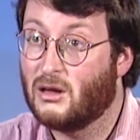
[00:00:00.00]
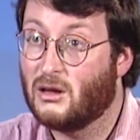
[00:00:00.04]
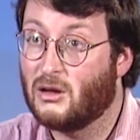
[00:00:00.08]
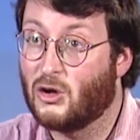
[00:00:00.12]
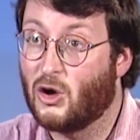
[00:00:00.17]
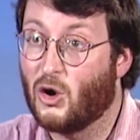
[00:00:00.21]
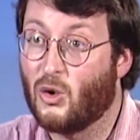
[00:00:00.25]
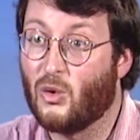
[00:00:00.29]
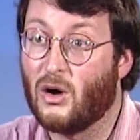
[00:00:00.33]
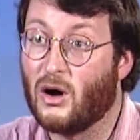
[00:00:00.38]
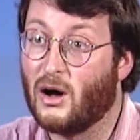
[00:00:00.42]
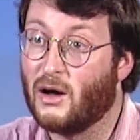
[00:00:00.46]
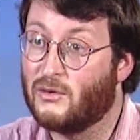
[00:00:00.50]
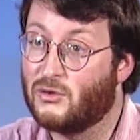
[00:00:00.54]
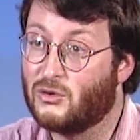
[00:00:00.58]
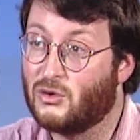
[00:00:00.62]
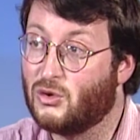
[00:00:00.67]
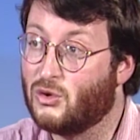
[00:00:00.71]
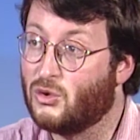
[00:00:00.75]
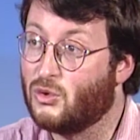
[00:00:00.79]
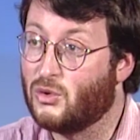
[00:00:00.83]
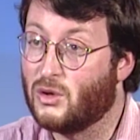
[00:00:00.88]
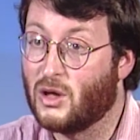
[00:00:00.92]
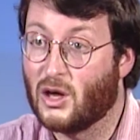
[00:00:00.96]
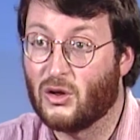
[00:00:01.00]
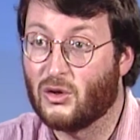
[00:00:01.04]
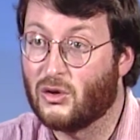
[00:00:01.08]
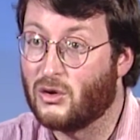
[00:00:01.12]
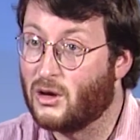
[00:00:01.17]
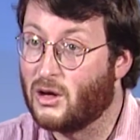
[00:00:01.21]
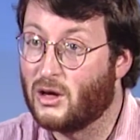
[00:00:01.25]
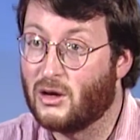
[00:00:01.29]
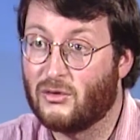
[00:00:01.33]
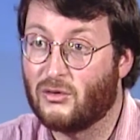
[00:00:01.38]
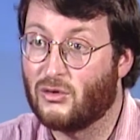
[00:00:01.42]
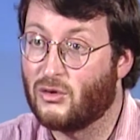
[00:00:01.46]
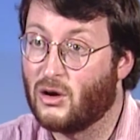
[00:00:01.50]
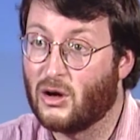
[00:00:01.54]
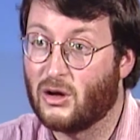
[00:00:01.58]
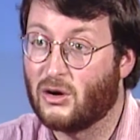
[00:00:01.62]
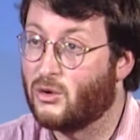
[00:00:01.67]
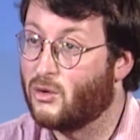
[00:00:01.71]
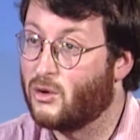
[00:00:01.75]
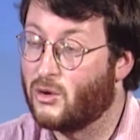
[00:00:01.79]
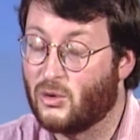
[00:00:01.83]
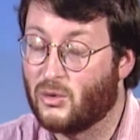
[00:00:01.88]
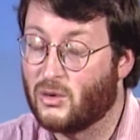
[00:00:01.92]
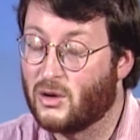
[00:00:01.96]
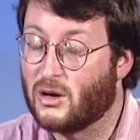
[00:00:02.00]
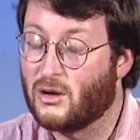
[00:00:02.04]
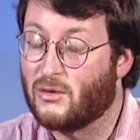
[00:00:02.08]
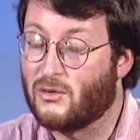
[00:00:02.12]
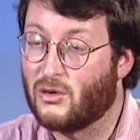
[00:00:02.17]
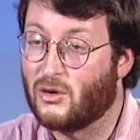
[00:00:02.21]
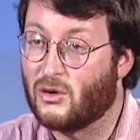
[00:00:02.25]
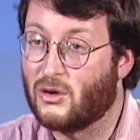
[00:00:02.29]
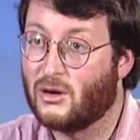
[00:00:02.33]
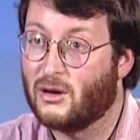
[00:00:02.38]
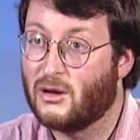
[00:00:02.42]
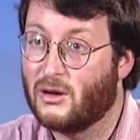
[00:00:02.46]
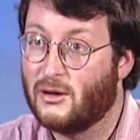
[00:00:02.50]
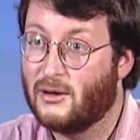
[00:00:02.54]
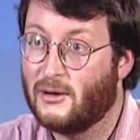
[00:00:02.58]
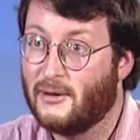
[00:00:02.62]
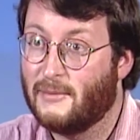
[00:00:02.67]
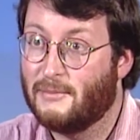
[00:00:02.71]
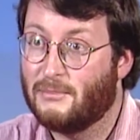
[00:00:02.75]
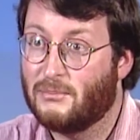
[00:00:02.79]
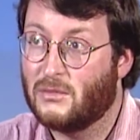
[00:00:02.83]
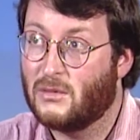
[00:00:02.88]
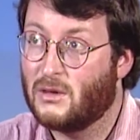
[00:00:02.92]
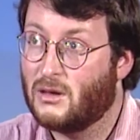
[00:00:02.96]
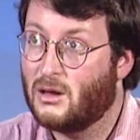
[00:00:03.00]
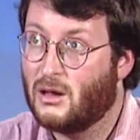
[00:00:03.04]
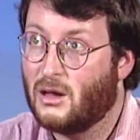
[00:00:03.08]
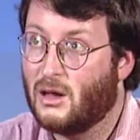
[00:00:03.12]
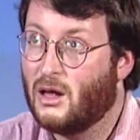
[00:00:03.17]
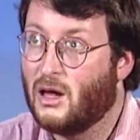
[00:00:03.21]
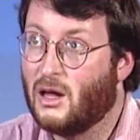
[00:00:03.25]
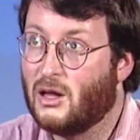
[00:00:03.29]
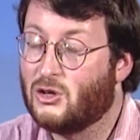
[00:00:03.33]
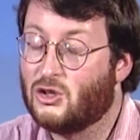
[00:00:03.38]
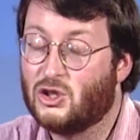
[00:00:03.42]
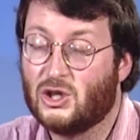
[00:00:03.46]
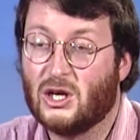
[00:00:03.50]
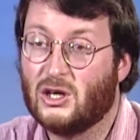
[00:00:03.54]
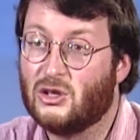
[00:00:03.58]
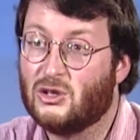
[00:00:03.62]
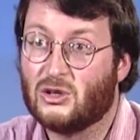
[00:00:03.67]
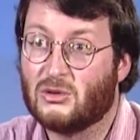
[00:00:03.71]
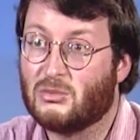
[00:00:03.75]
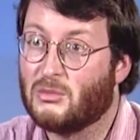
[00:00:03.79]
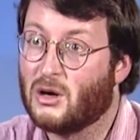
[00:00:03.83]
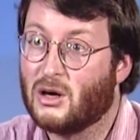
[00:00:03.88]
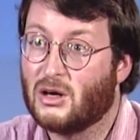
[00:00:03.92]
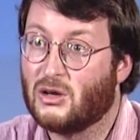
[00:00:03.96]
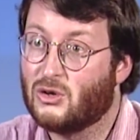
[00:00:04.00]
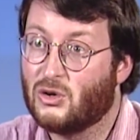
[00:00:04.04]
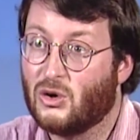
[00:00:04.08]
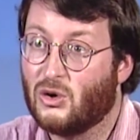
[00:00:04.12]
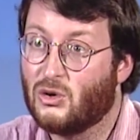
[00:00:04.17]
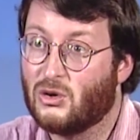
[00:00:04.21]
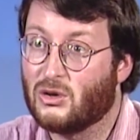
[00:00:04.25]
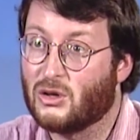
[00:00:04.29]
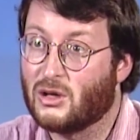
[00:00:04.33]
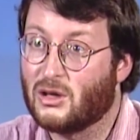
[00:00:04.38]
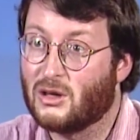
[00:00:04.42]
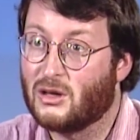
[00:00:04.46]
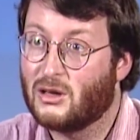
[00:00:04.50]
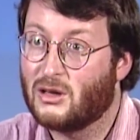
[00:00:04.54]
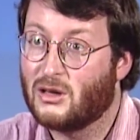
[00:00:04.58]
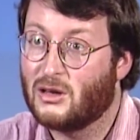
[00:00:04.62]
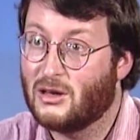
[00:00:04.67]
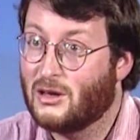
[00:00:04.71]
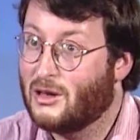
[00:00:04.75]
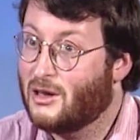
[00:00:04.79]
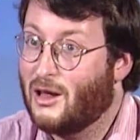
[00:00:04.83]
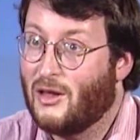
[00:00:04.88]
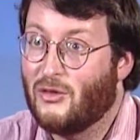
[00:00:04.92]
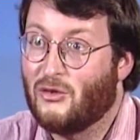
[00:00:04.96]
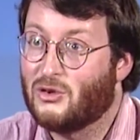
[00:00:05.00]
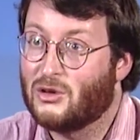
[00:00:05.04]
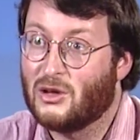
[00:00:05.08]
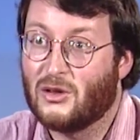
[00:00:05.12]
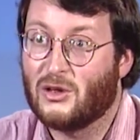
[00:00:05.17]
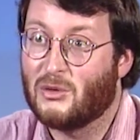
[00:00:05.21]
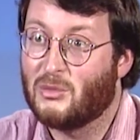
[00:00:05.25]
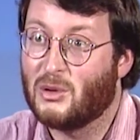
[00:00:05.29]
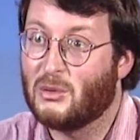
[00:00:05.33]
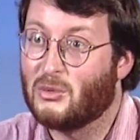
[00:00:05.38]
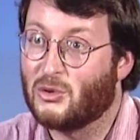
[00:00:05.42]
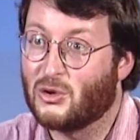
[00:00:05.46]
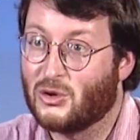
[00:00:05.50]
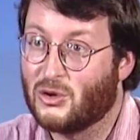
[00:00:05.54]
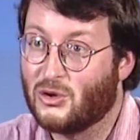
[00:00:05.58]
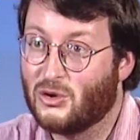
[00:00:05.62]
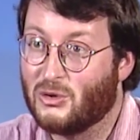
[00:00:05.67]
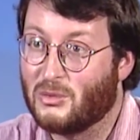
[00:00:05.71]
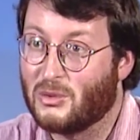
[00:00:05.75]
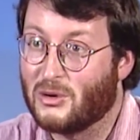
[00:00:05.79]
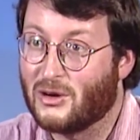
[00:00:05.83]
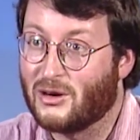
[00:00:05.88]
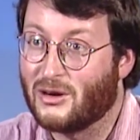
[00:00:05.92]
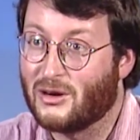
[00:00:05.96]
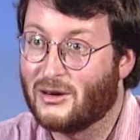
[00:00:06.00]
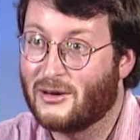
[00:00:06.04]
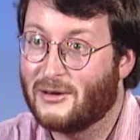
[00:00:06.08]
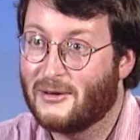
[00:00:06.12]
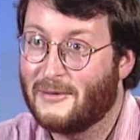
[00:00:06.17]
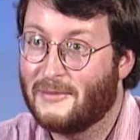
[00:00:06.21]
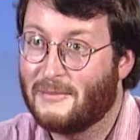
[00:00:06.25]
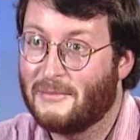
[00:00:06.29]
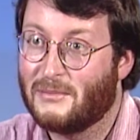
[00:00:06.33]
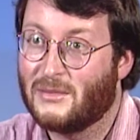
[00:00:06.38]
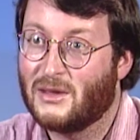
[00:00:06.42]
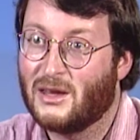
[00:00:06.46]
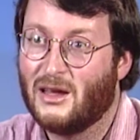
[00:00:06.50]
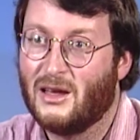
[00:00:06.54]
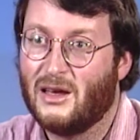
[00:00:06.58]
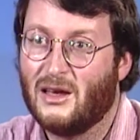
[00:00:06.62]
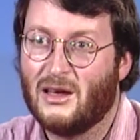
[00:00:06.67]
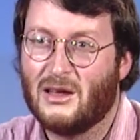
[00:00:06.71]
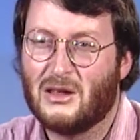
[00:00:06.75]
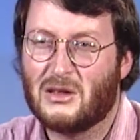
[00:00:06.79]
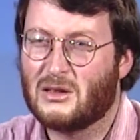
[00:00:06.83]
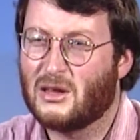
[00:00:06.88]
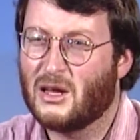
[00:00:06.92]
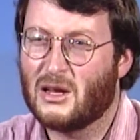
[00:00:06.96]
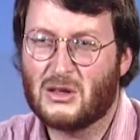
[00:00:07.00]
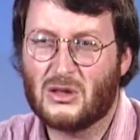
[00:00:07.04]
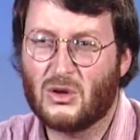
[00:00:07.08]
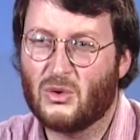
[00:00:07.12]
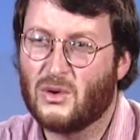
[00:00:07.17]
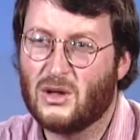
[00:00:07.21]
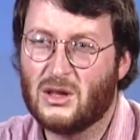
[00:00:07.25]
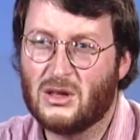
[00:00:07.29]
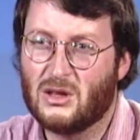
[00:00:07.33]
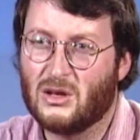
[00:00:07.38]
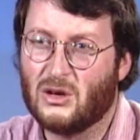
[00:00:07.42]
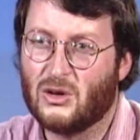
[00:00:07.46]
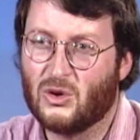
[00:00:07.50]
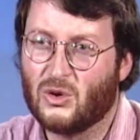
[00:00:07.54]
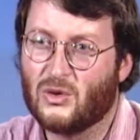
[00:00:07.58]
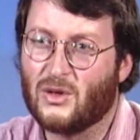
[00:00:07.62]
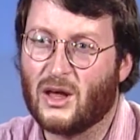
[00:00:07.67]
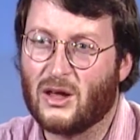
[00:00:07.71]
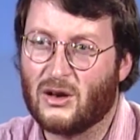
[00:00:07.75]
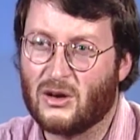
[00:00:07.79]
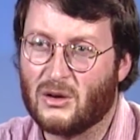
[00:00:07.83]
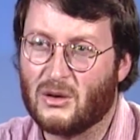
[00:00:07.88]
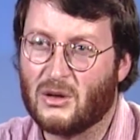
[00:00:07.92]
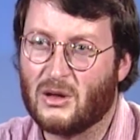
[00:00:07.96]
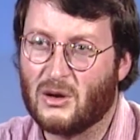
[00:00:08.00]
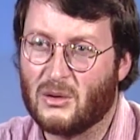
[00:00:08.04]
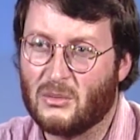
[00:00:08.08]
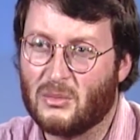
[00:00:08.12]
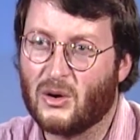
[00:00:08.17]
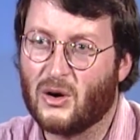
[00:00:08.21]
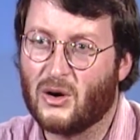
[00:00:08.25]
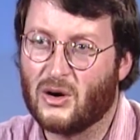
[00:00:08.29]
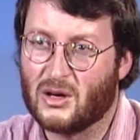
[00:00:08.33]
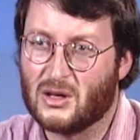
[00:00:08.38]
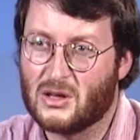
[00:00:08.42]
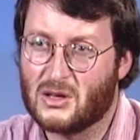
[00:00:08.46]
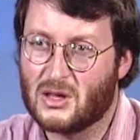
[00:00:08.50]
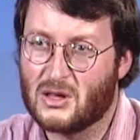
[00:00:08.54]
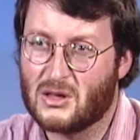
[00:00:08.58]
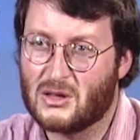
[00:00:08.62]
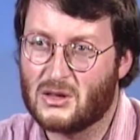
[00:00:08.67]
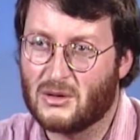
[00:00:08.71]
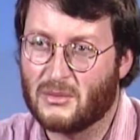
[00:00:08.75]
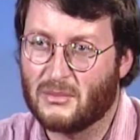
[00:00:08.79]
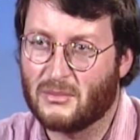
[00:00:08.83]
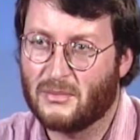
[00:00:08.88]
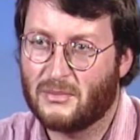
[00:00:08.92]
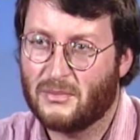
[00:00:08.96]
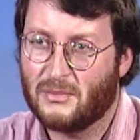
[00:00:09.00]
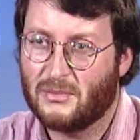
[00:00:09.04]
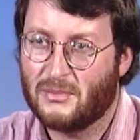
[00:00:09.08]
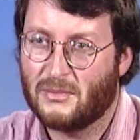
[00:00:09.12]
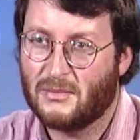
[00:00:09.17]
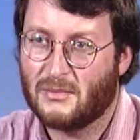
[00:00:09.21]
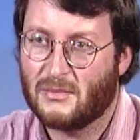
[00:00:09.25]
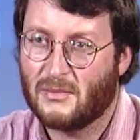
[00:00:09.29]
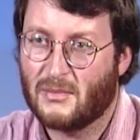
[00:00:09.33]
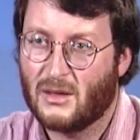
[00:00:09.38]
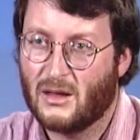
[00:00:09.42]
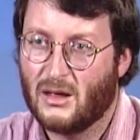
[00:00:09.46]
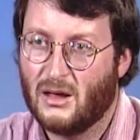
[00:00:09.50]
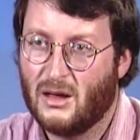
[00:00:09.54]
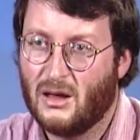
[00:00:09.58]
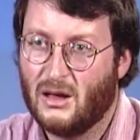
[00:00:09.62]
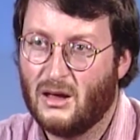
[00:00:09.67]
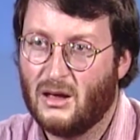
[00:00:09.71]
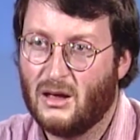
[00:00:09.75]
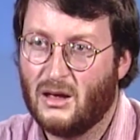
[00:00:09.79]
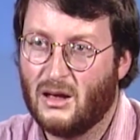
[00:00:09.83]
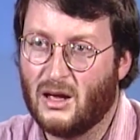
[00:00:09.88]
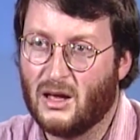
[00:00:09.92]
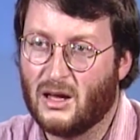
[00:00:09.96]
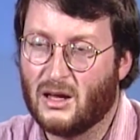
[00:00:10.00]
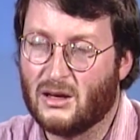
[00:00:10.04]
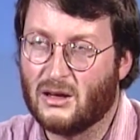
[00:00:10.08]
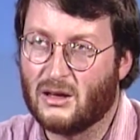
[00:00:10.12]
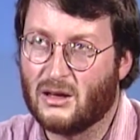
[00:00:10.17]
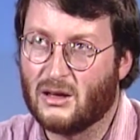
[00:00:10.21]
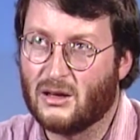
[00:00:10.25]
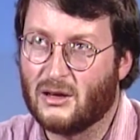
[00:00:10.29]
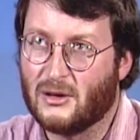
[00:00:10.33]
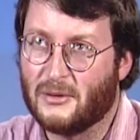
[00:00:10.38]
go off to Yellowknife or Ottawa or whatever, and change his mind totally, and there's nothing people could do about it. It's not so easy to do that in a party system. And